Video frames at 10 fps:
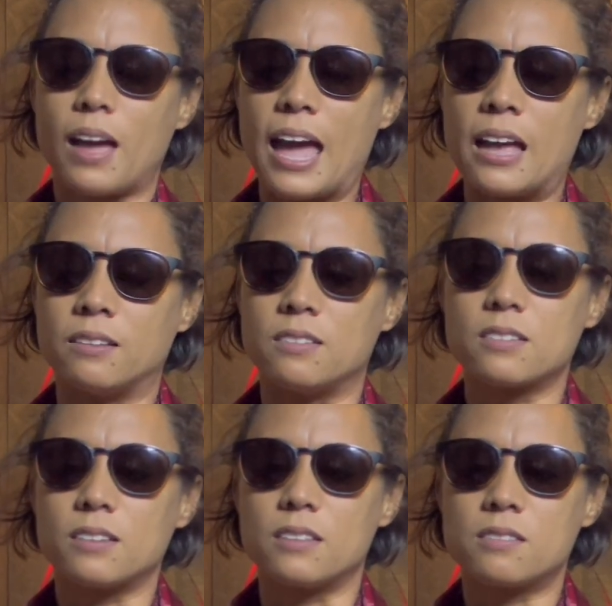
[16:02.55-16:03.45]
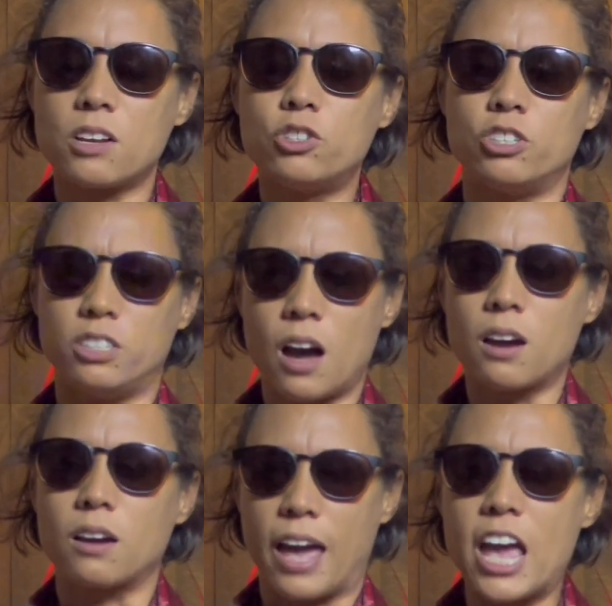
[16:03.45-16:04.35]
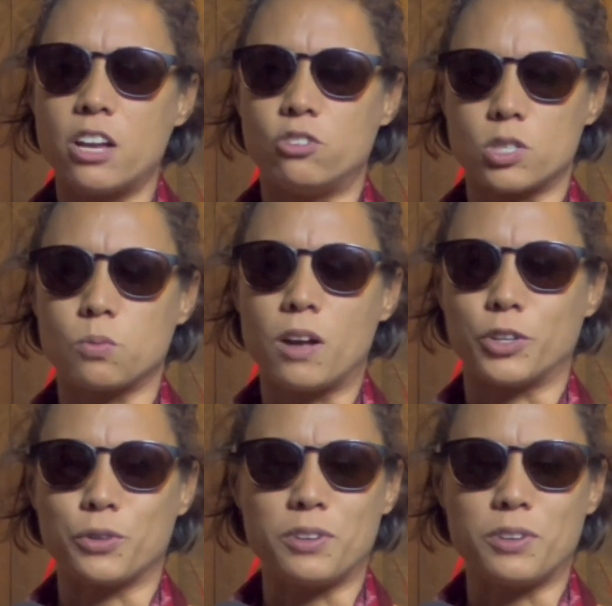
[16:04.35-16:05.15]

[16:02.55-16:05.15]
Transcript: and such young age as well. You